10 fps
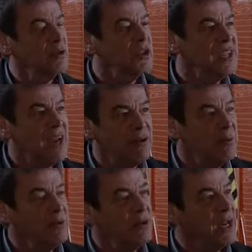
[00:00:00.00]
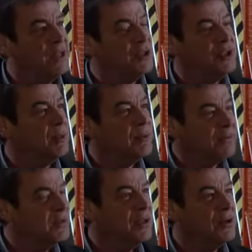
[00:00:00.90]
One terrible relationship
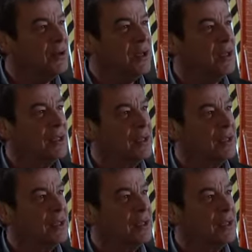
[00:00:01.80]
after the other.